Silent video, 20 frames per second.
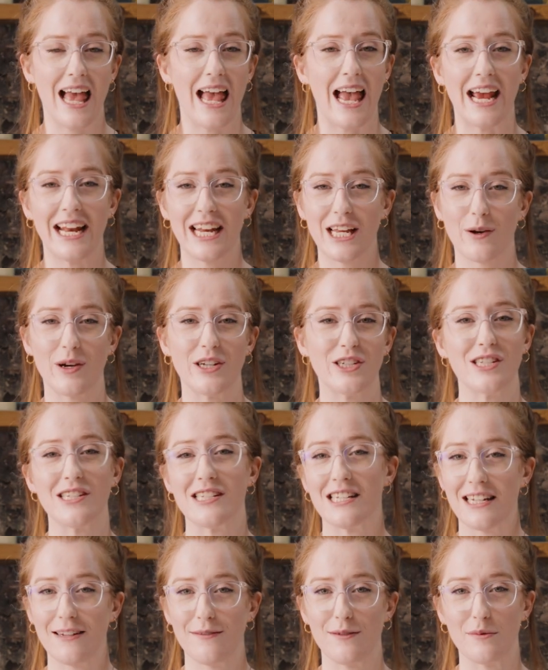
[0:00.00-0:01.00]
Any
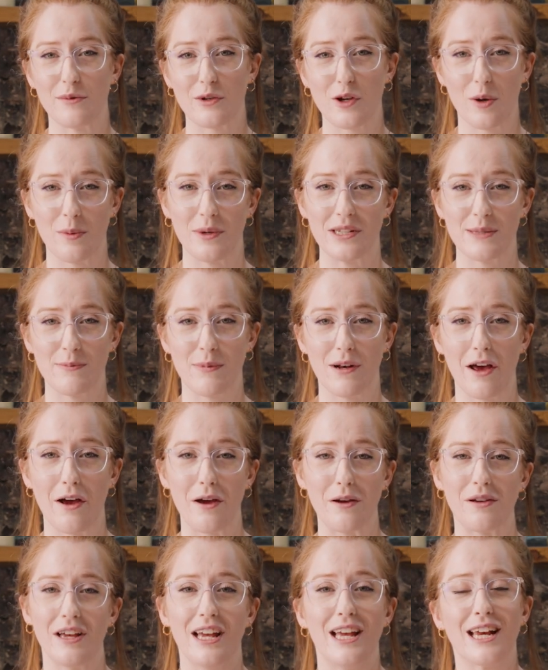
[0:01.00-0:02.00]
questions, leave them in the comments
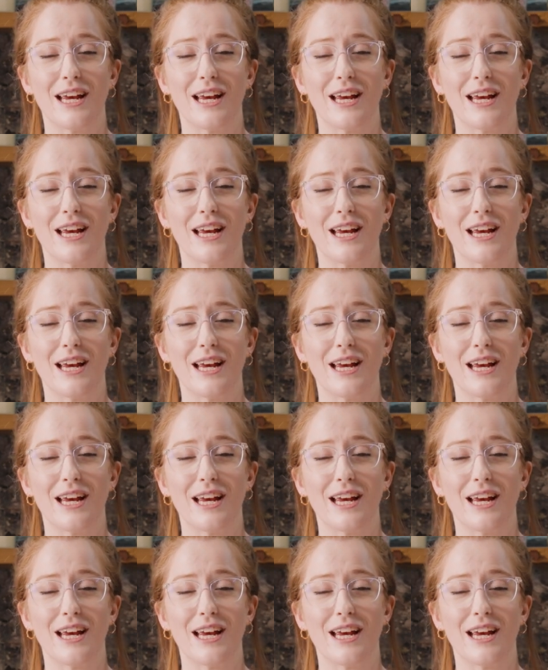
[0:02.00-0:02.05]
below.